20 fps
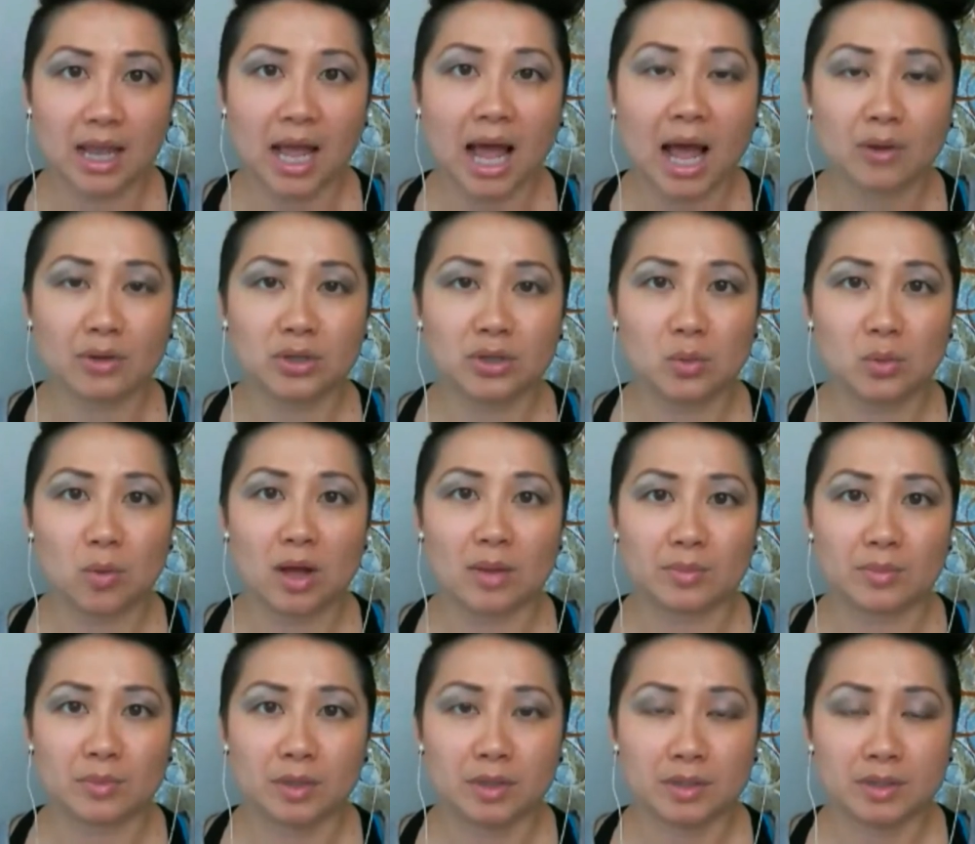how do you
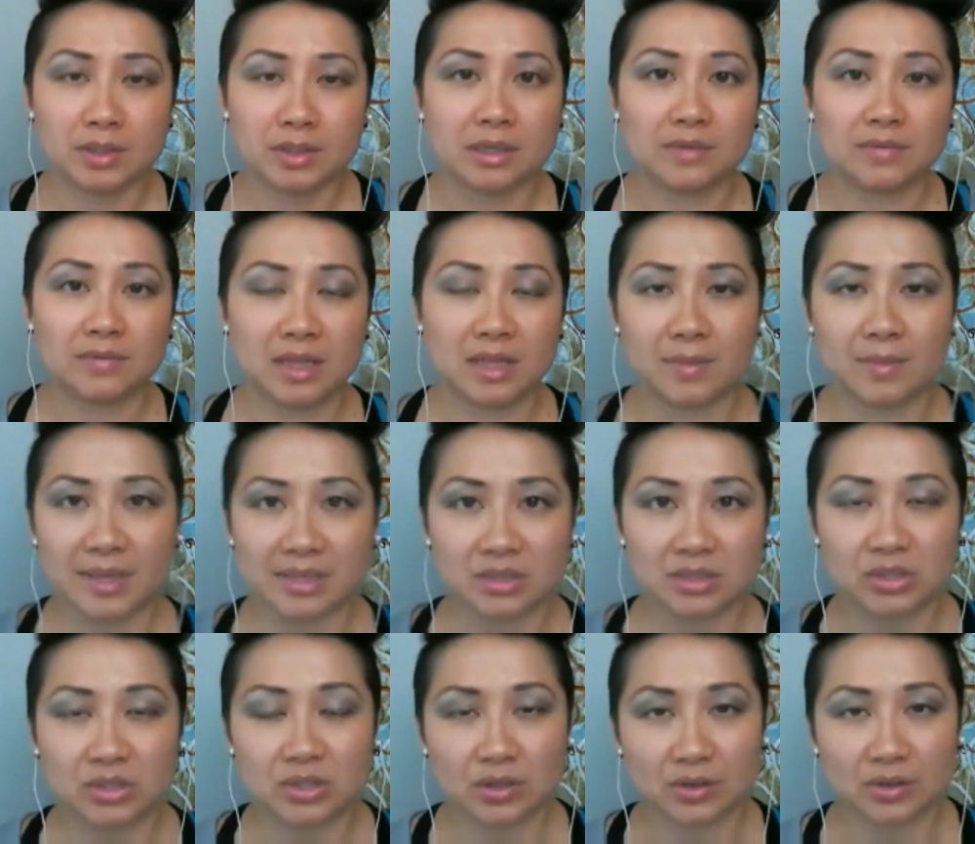want to convey that
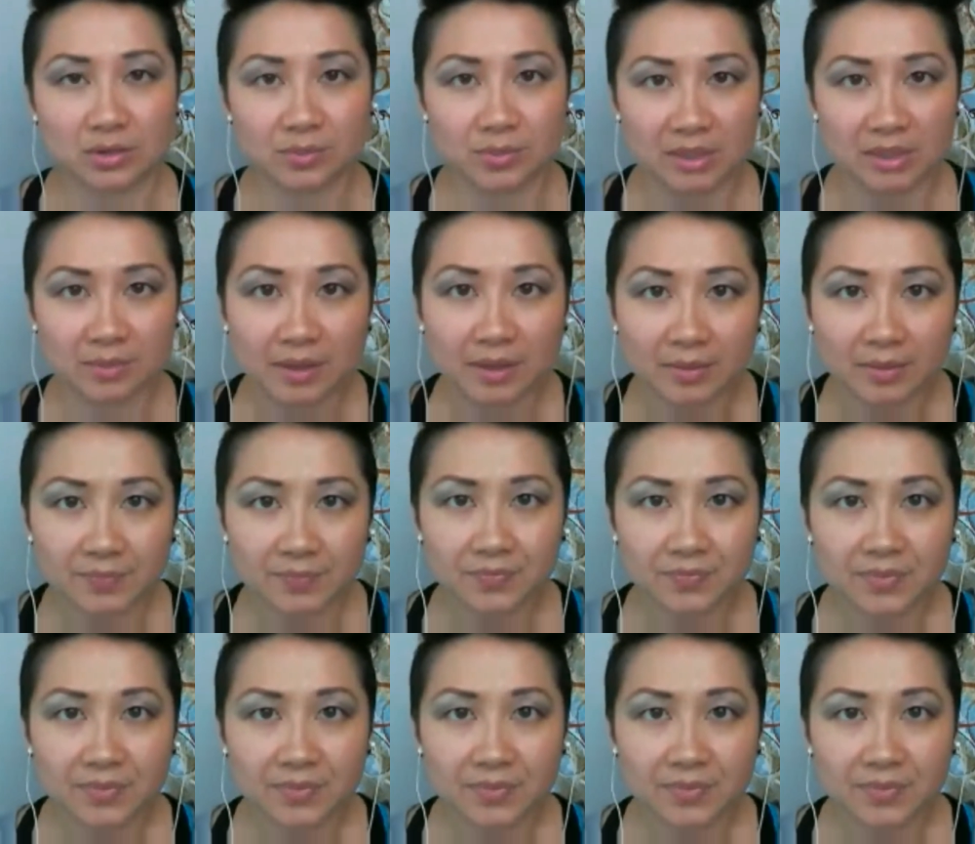message to other people?